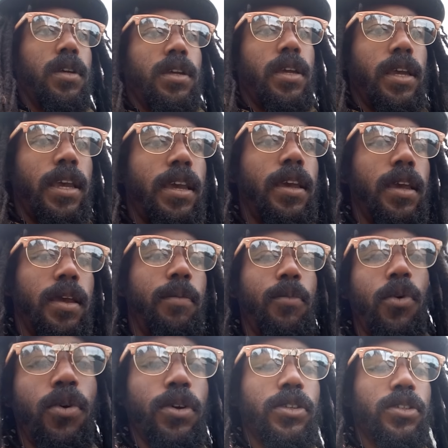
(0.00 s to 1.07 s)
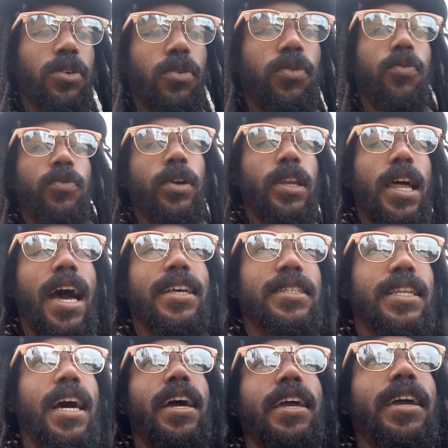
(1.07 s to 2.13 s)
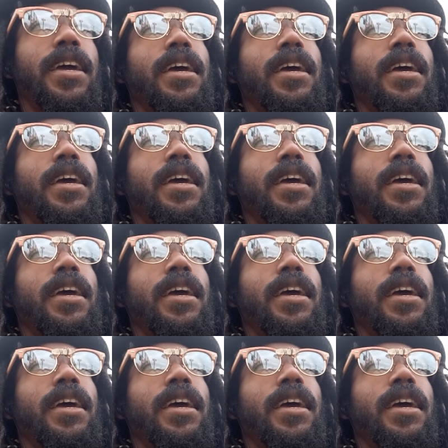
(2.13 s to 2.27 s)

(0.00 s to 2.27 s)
and, and more so realizing not